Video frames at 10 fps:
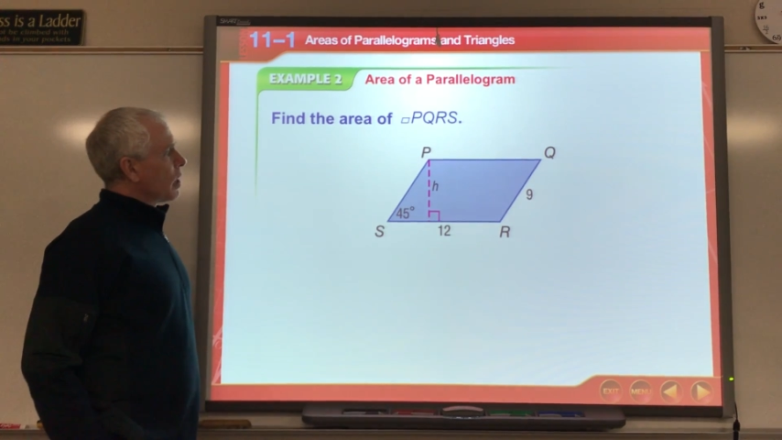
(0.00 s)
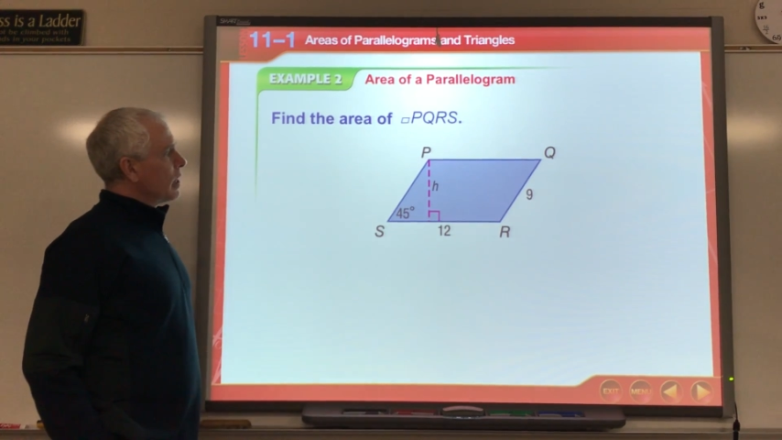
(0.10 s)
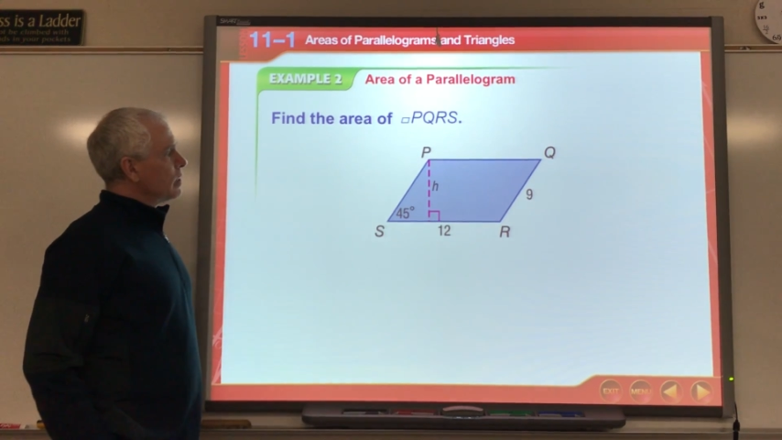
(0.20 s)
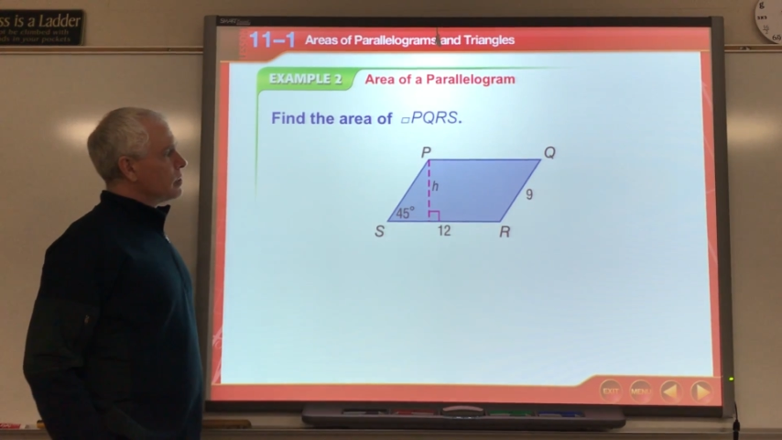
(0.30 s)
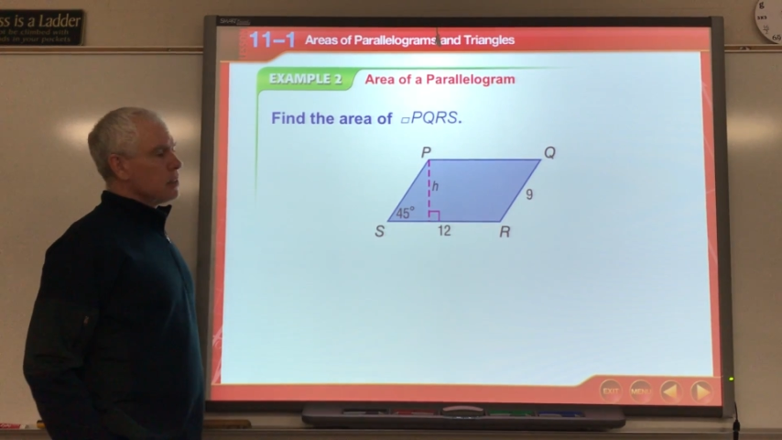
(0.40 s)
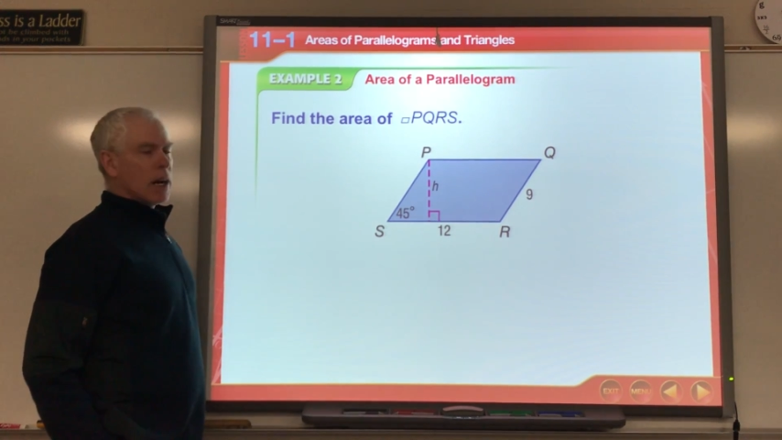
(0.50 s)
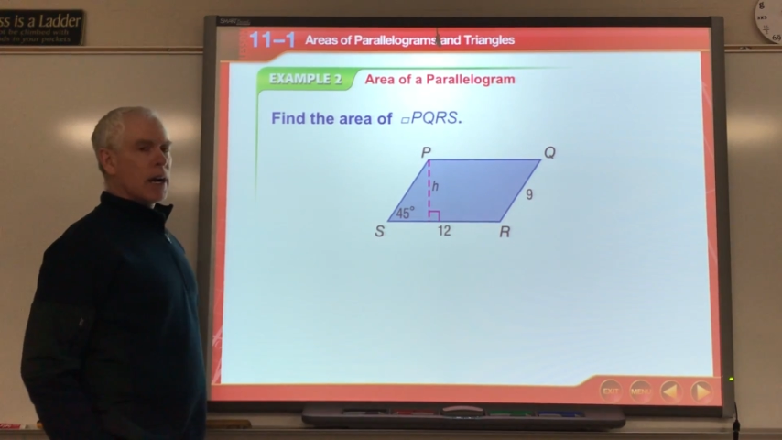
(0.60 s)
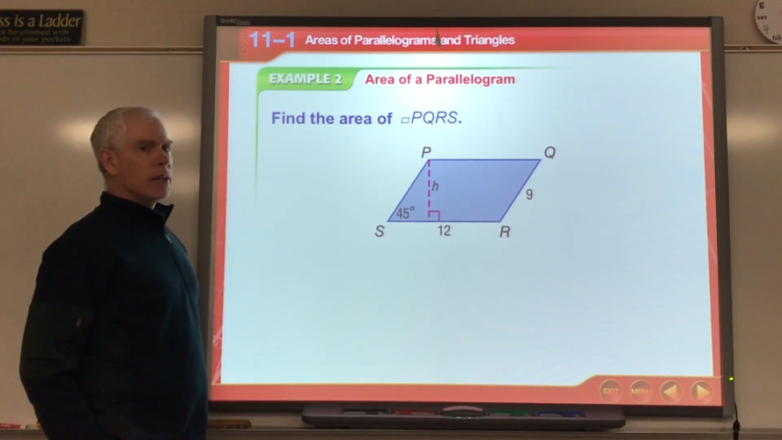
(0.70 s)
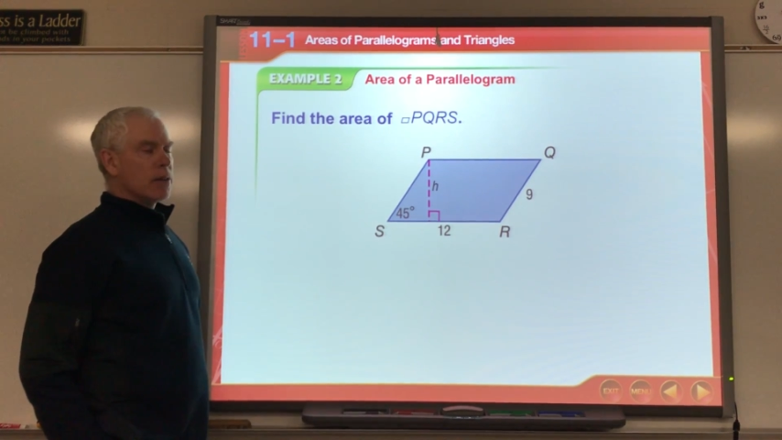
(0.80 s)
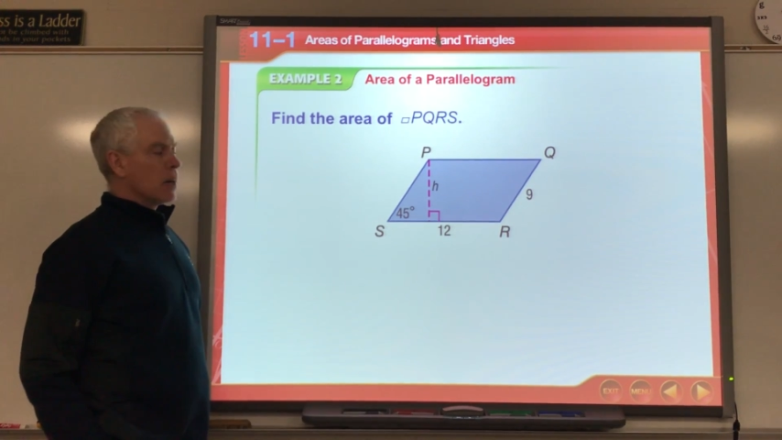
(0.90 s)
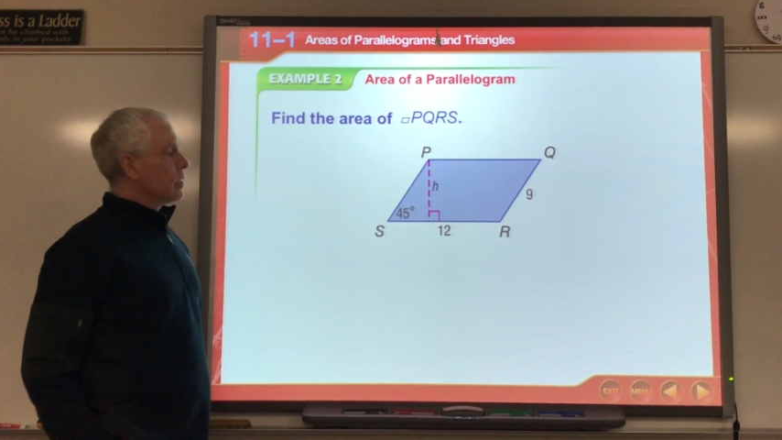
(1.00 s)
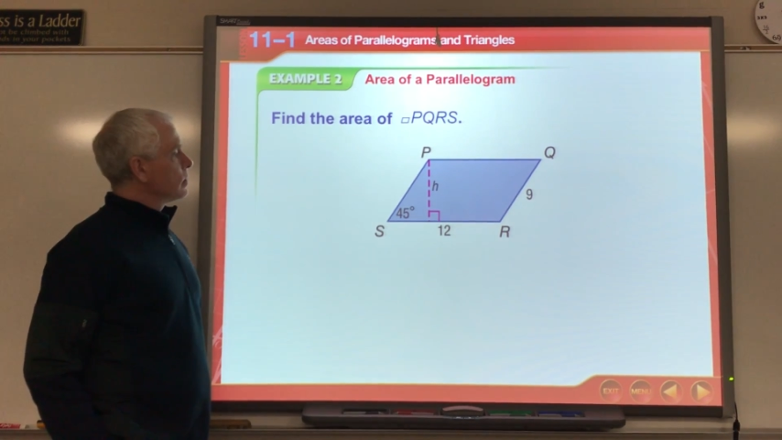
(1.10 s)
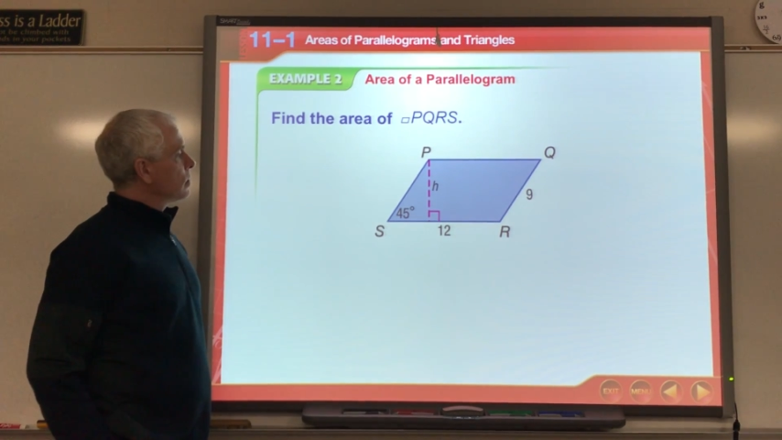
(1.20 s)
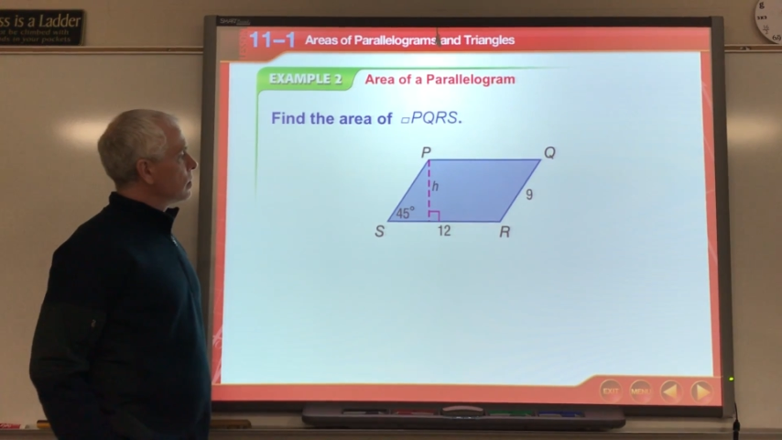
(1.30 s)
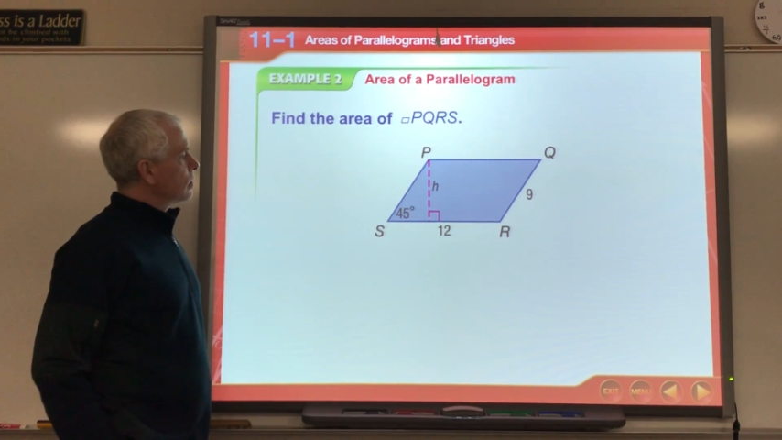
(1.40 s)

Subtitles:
the height isn't 9, you guys.